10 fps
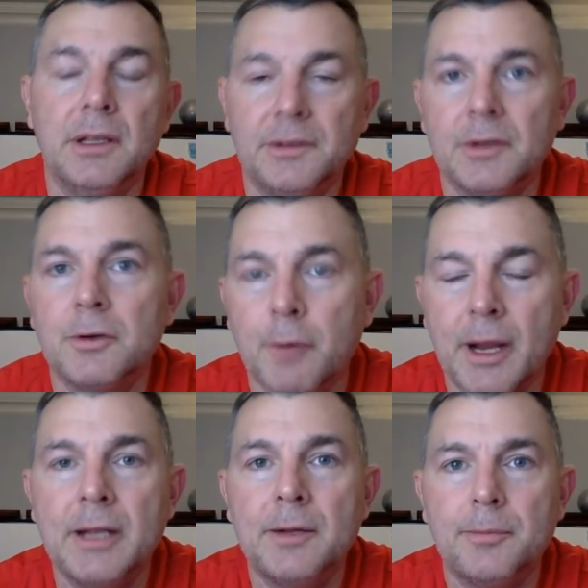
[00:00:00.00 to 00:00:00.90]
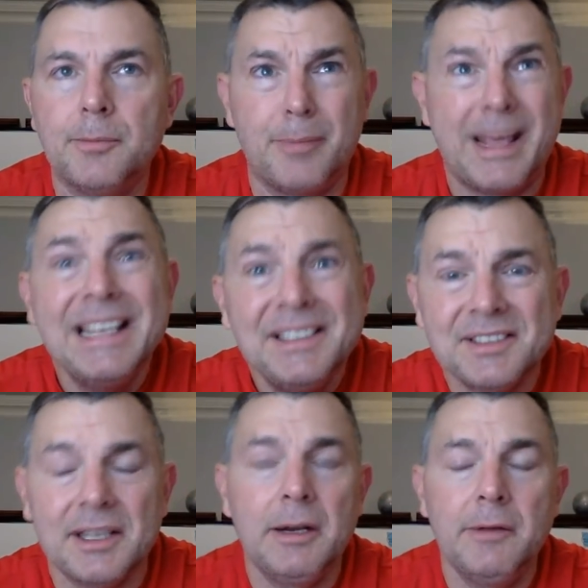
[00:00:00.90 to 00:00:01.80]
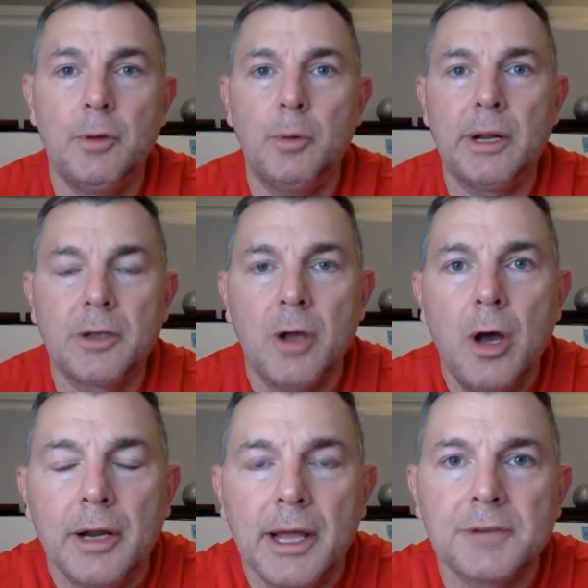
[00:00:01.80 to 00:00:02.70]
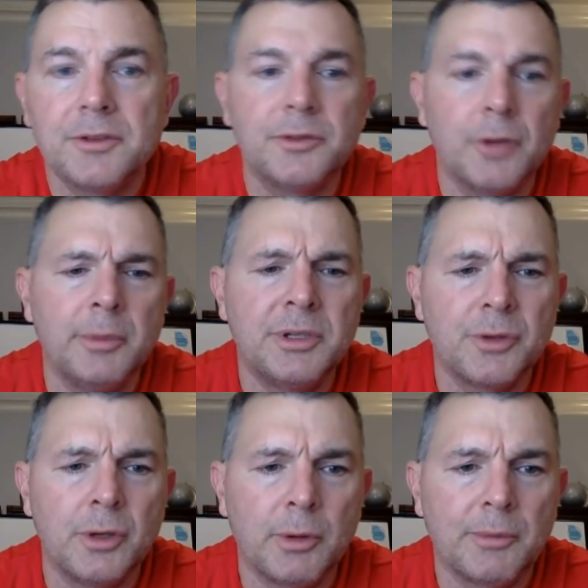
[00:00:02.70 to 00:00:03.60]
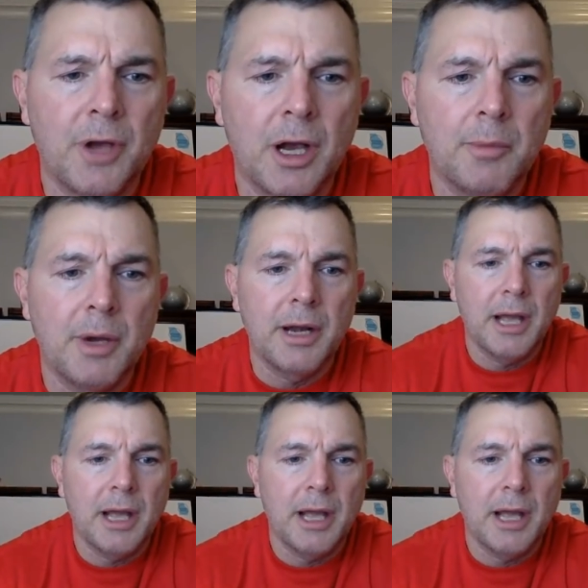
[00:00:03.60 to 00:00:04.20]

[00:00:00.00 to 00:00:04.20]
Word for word: It's a great piece. I don't even know what I'd call it, actually. So let me show you what I'm talking about.